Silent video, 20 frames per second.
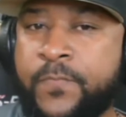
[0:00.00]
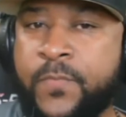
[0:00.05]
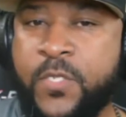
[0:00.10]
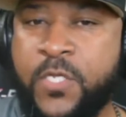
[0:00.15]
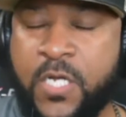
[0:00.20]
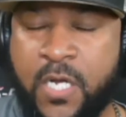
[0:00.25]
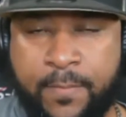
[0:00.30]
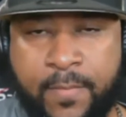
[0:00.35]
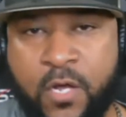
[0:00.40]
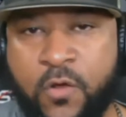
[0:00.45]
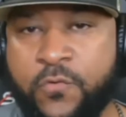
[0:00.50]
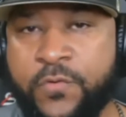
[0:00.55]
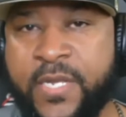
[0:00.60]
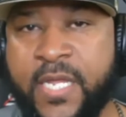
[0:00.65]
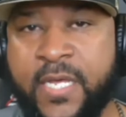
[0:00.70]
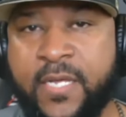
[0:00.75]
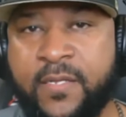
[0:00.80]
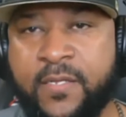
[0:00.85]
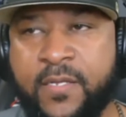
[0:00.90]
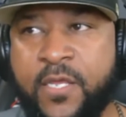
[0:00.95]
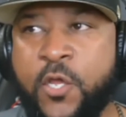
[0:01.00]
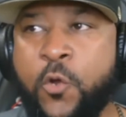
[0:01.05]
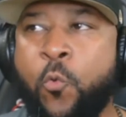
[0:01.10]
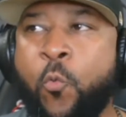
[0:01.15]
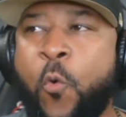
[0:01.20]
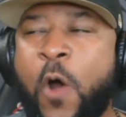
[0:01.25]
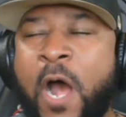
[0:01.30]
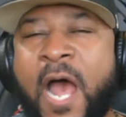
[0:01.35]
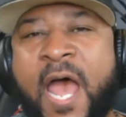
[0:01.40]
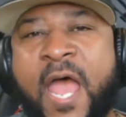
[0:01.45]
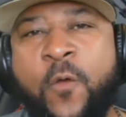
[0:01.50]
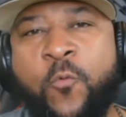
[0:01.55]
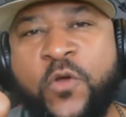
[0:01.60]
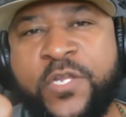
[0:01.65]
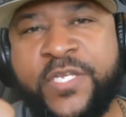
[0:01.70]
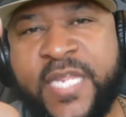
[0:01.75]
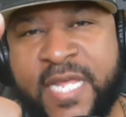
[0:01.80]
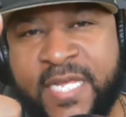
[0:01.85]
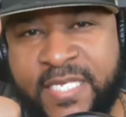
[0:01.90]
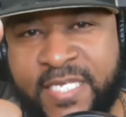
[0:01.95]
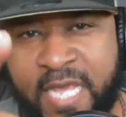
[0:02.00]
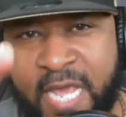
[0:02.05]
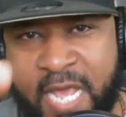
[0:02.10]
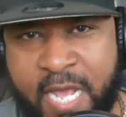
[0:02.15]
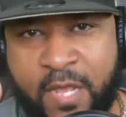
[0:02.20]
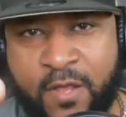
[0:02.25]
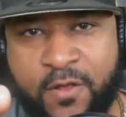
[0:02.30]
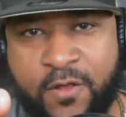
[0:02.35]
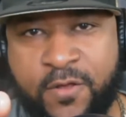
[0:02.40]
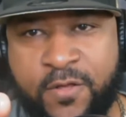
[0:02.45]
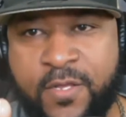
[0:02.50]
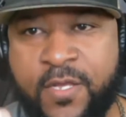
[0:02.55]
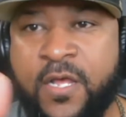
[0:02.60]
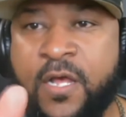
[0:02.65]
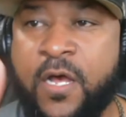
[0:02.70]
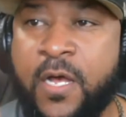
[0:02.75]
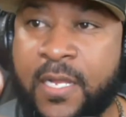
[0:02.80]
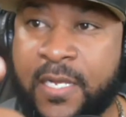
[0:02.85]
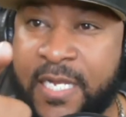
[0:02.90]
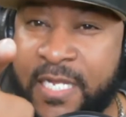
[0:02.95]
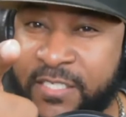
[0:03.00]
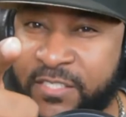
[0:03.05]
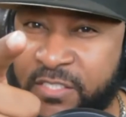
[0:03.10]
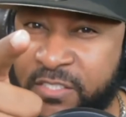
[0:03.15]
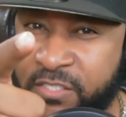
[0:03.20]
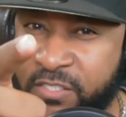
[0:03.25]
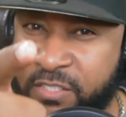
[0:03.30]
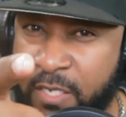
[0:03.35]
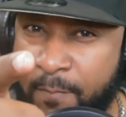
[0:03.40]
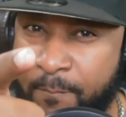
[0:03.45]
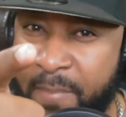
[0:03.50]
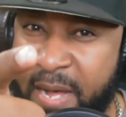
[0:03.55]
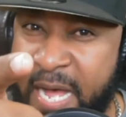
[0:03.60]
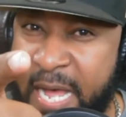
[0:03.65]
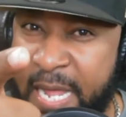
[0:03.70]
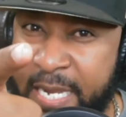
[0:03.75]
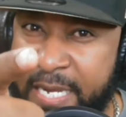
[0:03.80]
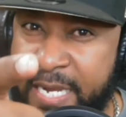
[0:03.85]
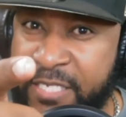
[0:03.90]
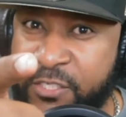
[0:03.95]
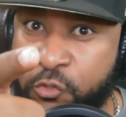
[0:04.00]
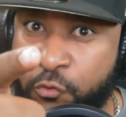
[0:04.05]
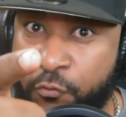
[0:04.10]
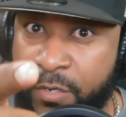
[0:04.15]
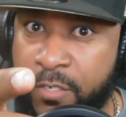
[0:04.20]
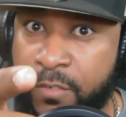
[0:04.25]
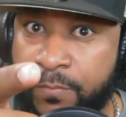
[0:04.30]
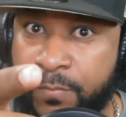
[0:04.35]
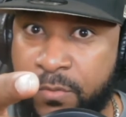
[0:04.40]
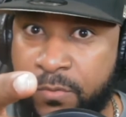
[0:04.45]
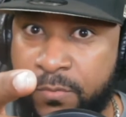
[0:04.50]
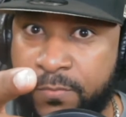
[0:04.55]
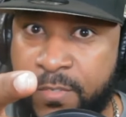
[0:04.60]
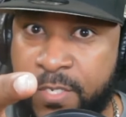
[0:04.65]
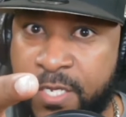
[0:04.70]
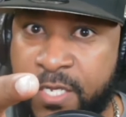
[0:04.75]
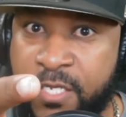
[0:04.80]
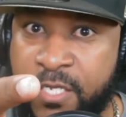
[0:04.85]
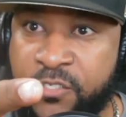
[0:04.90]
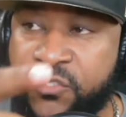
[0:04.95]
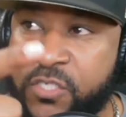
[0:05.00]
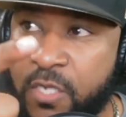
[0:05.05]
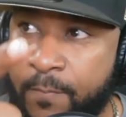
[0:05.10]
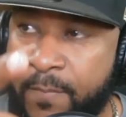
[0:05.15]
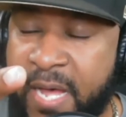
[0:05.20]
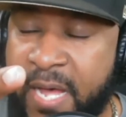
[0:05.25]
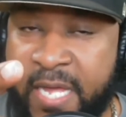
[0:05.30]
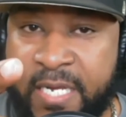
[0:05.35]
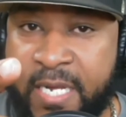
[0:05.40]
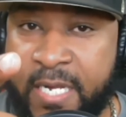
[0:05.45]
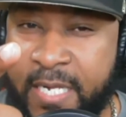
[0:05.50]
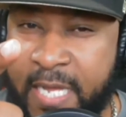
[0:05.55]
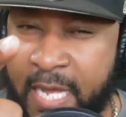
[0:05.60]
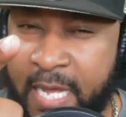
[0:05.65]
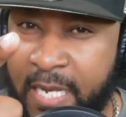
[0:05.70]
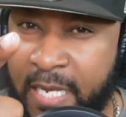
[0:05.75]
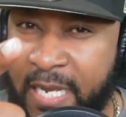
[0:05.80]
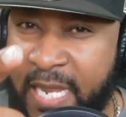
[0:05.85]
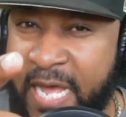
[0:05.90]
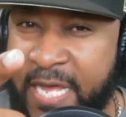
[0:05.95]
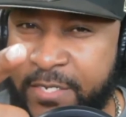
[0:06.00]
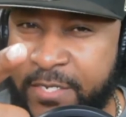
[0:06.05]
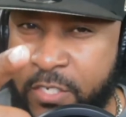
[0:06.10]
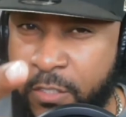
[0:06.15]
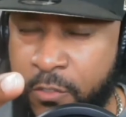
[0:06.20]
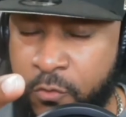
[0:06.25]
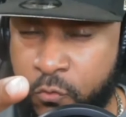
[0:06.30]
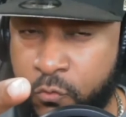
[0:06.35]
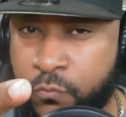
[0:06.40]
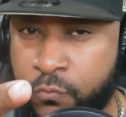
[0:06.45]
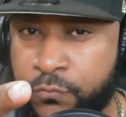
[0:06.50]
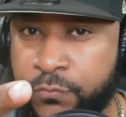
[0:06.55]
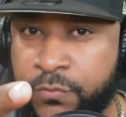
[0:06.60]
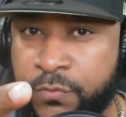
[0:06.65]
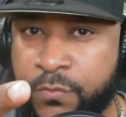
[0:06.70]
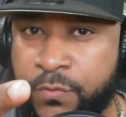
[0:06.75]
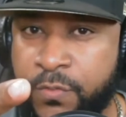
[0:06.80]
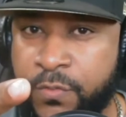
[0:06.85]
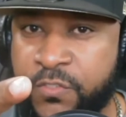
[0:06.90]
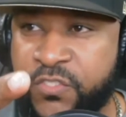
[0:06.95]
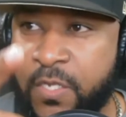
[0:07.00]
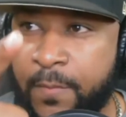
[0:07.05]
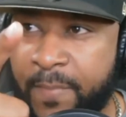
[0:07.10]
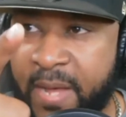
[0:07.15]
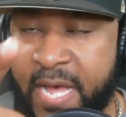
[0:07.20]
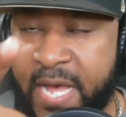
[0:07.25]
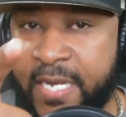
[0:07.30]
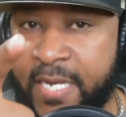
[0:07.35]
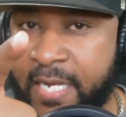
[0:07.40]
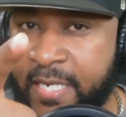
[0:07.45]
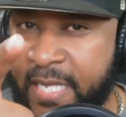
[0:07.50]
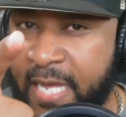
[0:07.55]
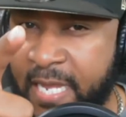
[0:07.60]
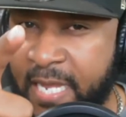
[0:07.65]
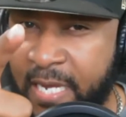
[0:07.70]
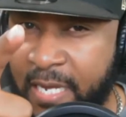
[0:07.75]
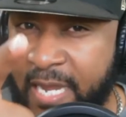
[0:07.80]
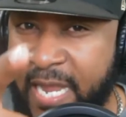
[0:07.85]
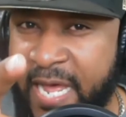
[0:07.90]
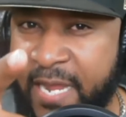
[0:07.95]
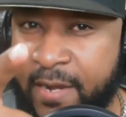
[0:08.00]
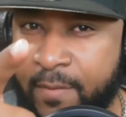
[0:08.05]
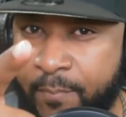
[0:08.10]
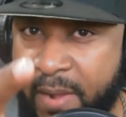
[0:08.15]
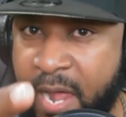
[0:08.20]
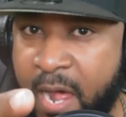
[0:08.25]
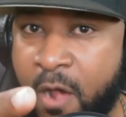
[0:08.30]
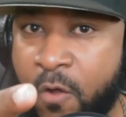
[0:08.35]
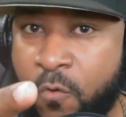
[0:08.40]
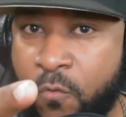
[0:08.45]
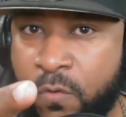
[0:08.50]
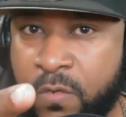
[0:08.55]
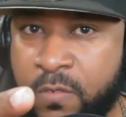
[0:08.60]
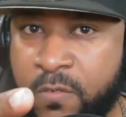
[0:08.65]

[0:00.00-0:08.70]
Come on now. Why would they care unless it's somebody that's credible? Somebody that got a lot to lose. Somebody that got a lot of power.